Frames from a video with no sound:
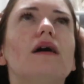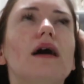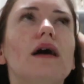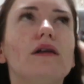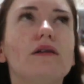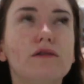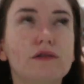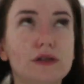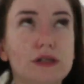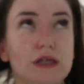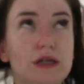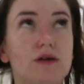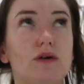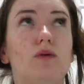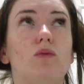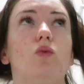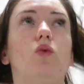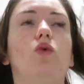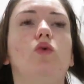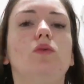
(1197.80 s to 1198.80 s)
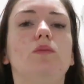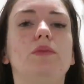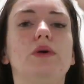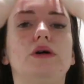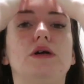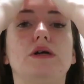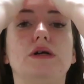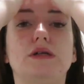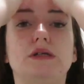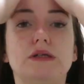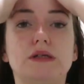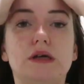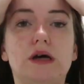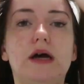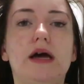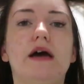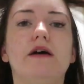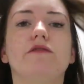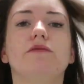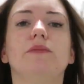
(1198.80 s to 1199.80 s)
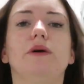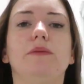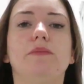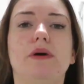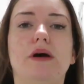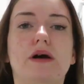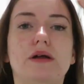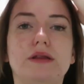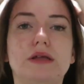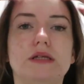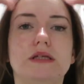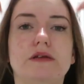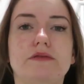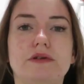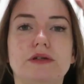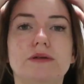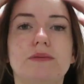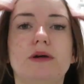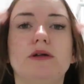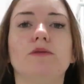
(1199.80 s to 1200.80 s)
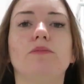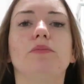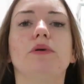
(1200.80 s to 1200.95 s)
and obviously got warm because I have my bath as if it's about to